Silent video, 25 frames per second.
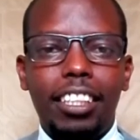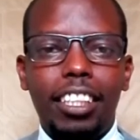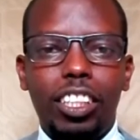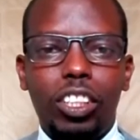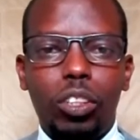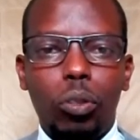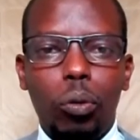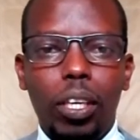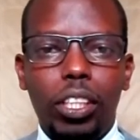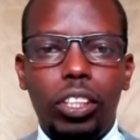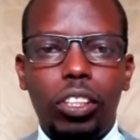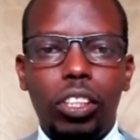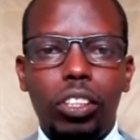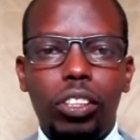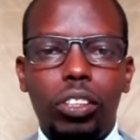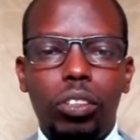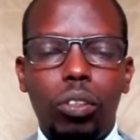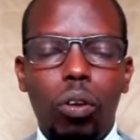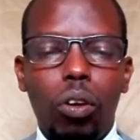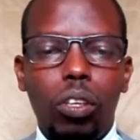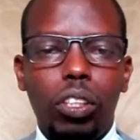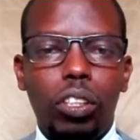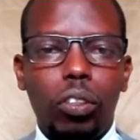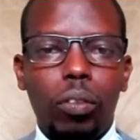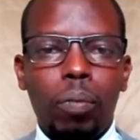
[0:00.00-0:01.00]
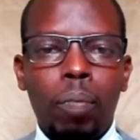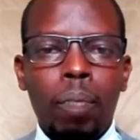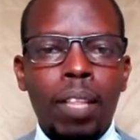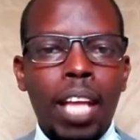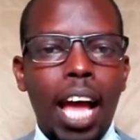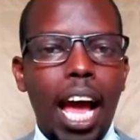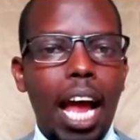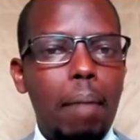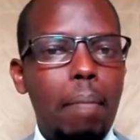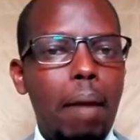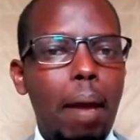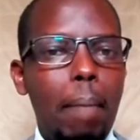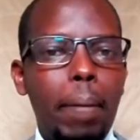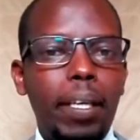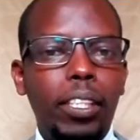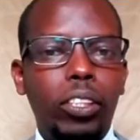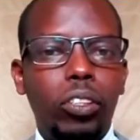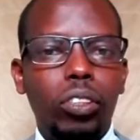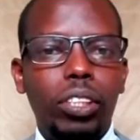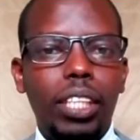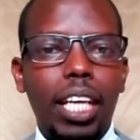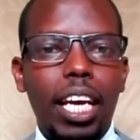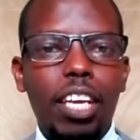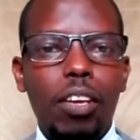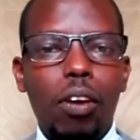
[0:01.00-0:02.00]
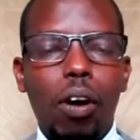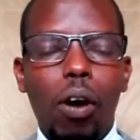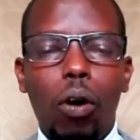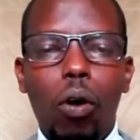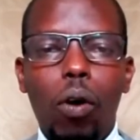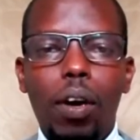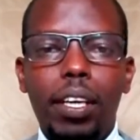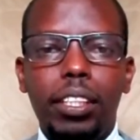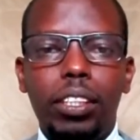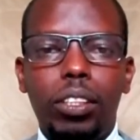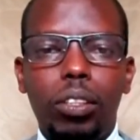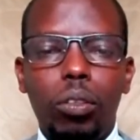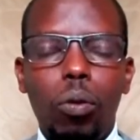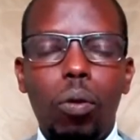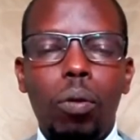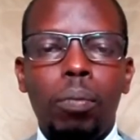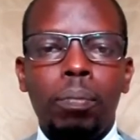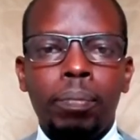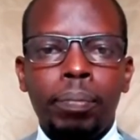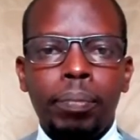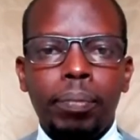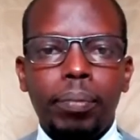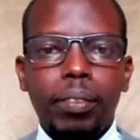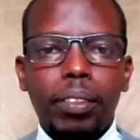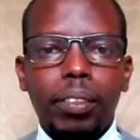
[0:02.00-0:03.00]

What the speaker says: situations to go through. And maybe today you're going through